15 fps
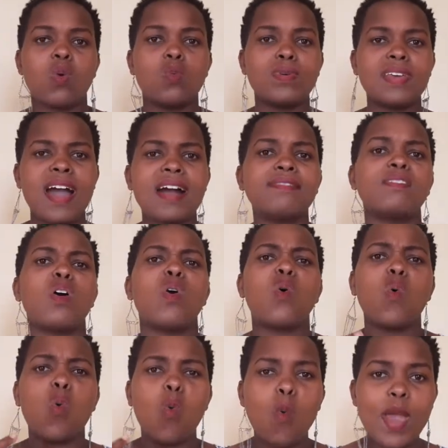We have
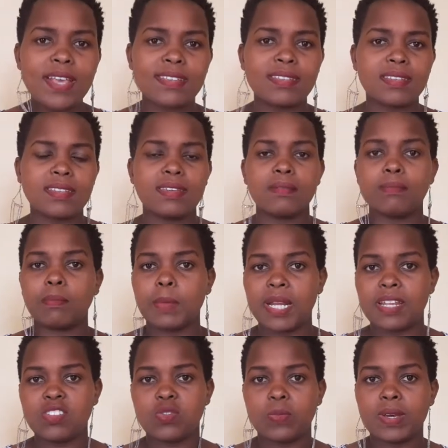waste
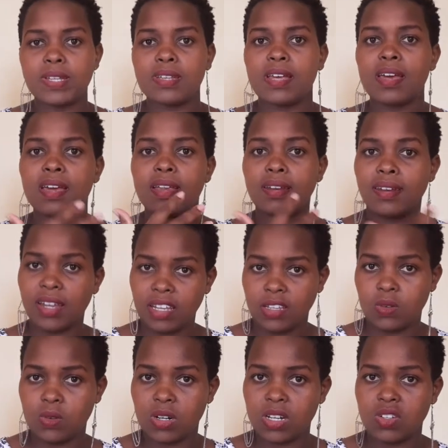management
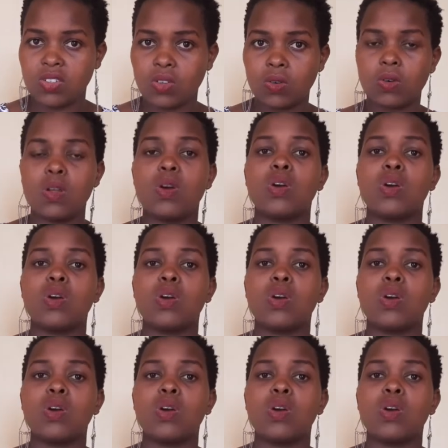regulation.